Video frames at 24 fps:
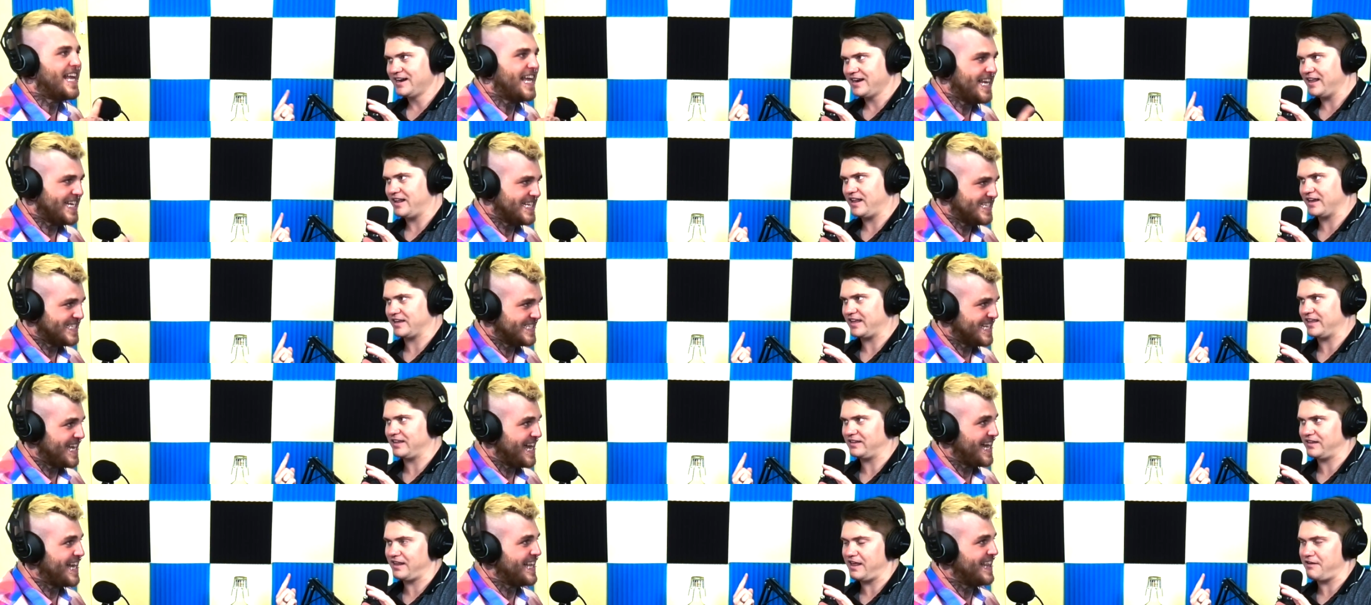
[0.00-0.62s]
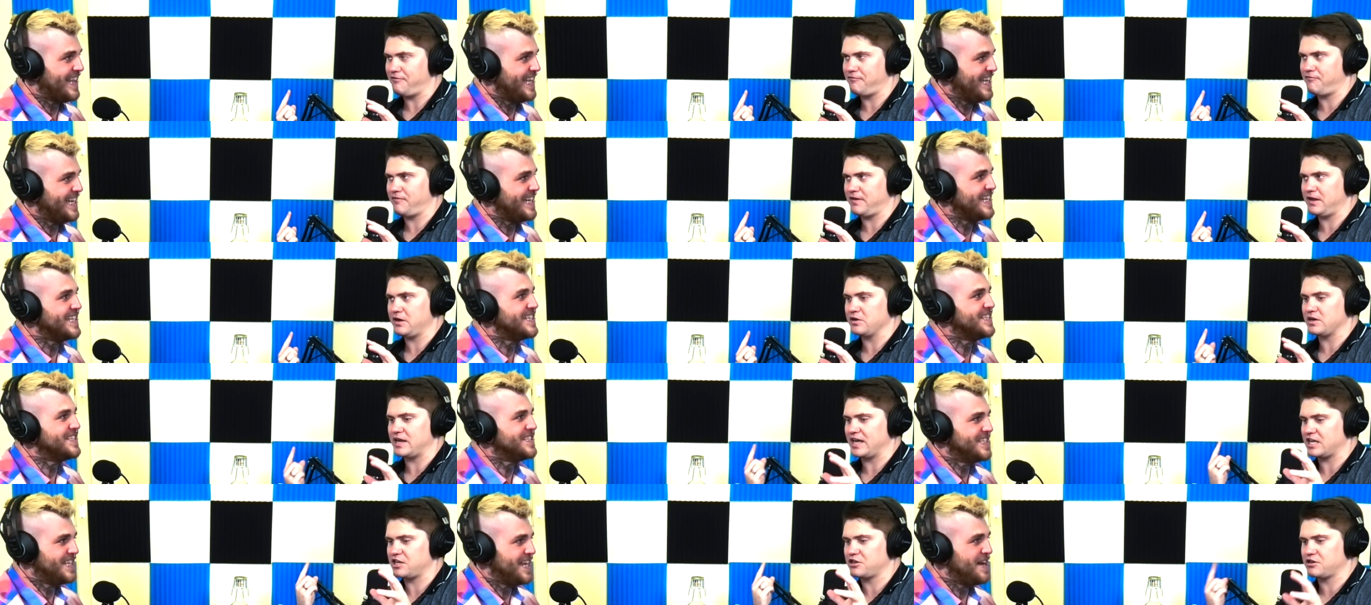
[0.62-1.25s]
Speaker 1: exactly. like left
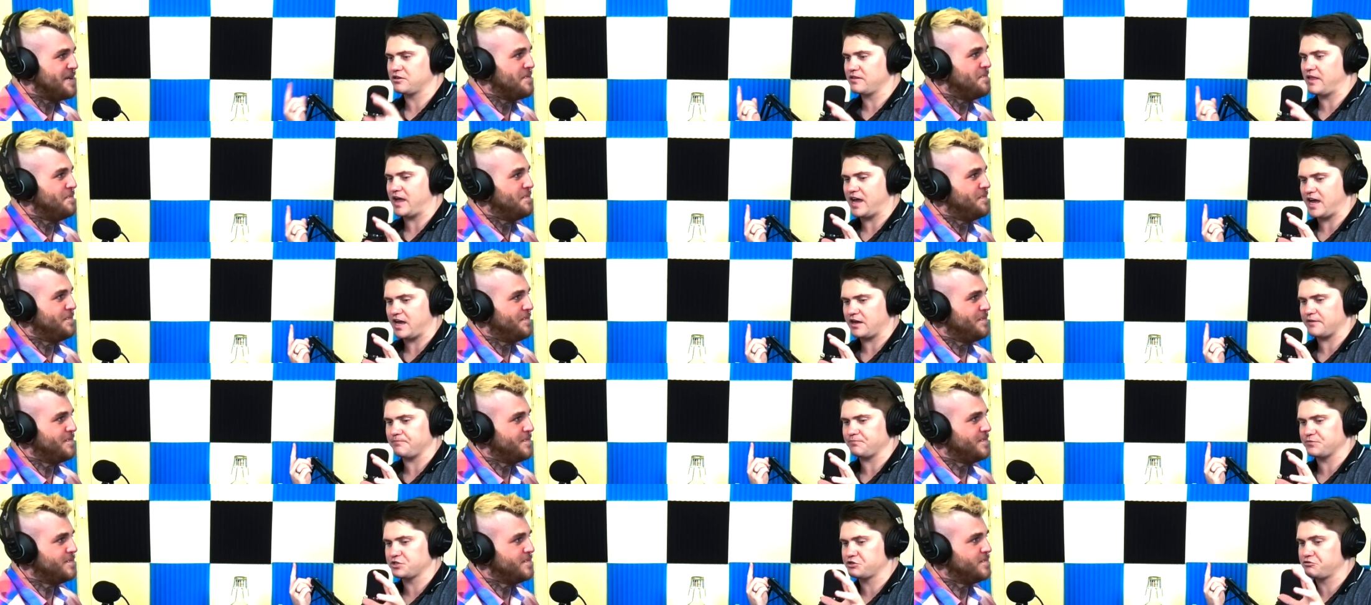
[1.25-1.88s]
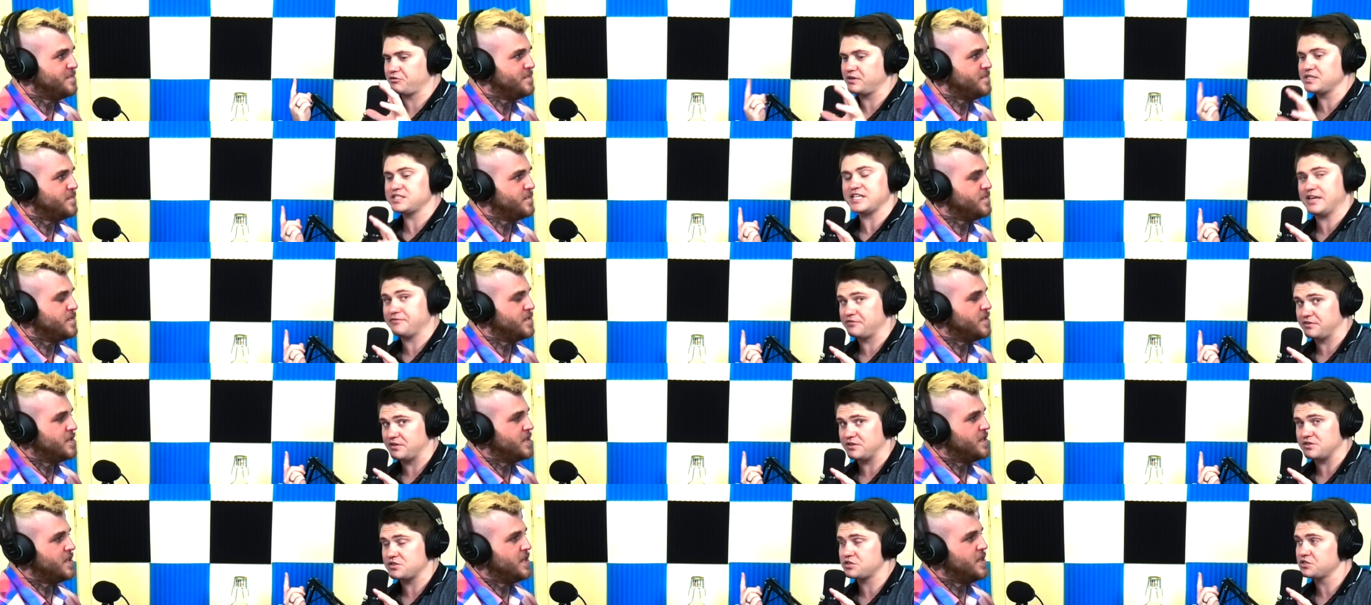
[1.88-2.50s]
field like yeah. uh, chris
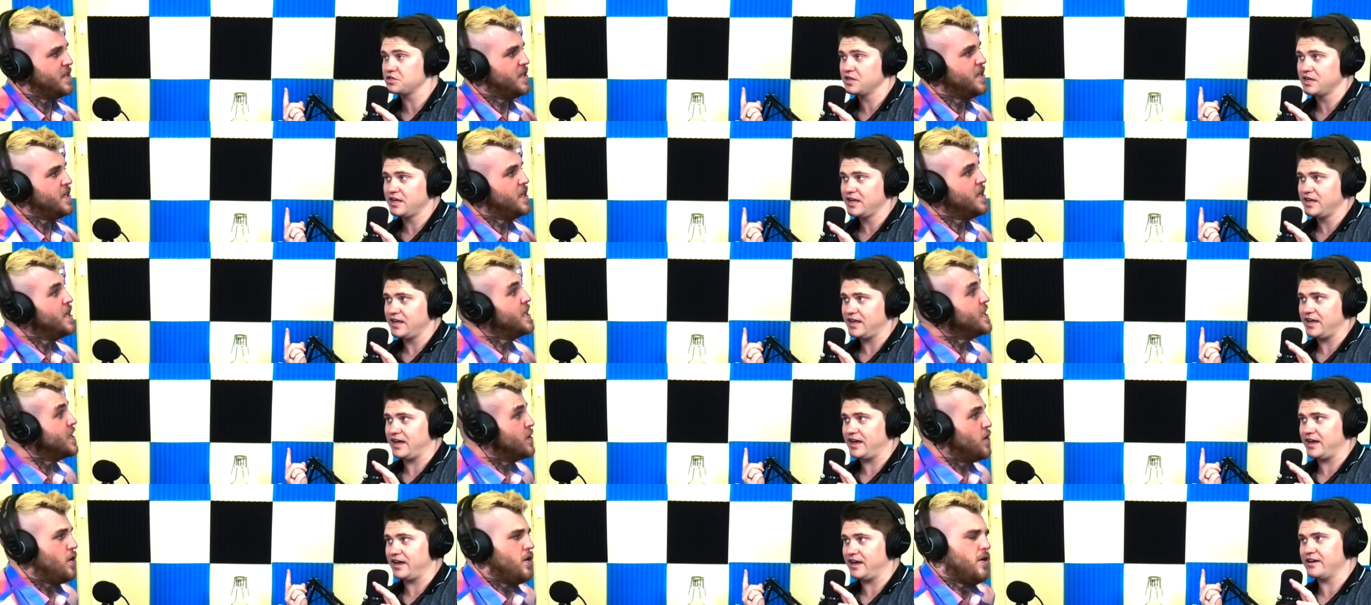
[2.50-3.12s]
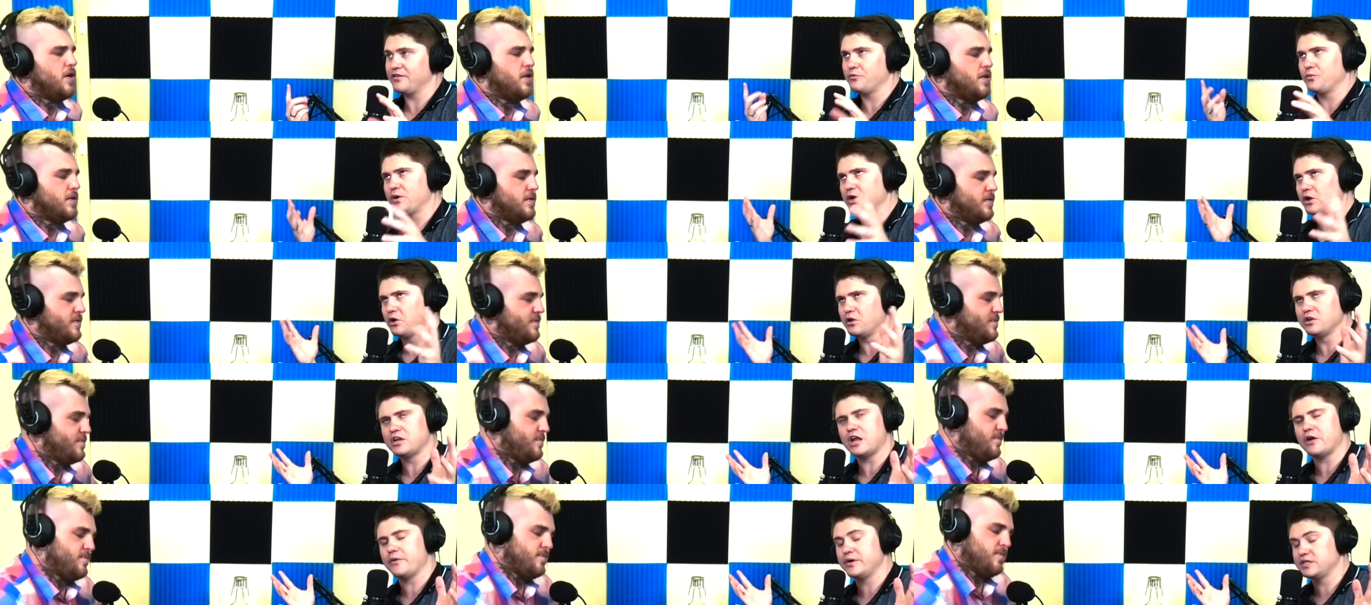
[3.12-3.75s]
evans uh, oh. We
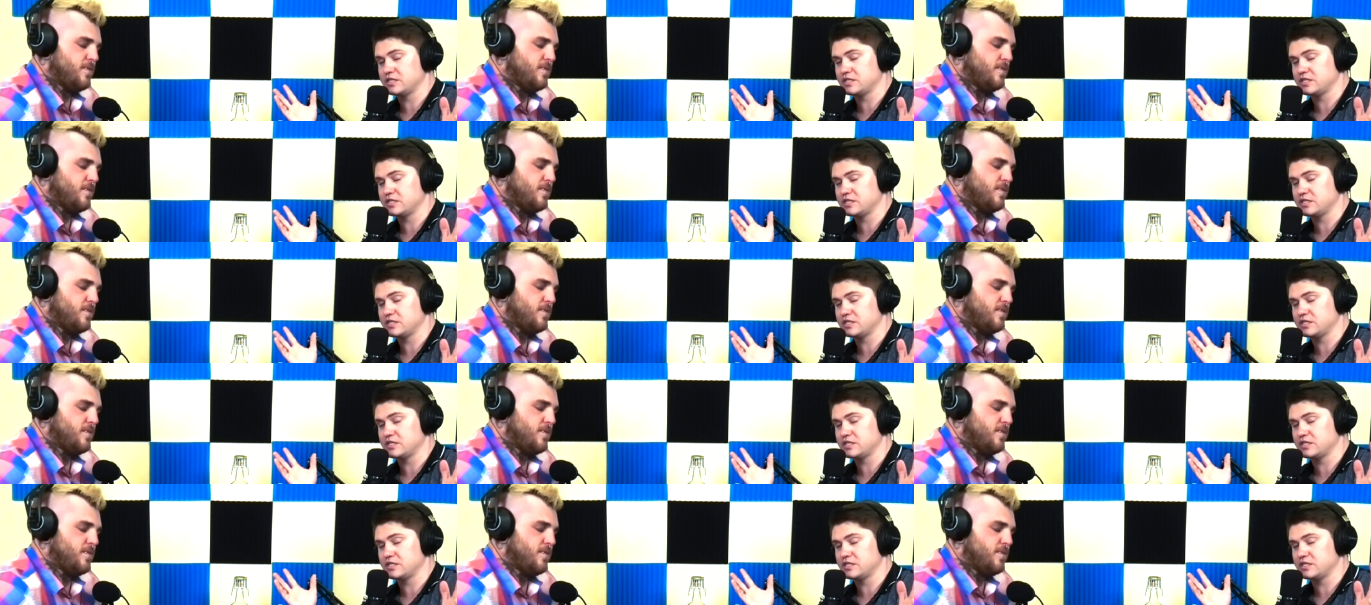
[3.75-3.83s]
all know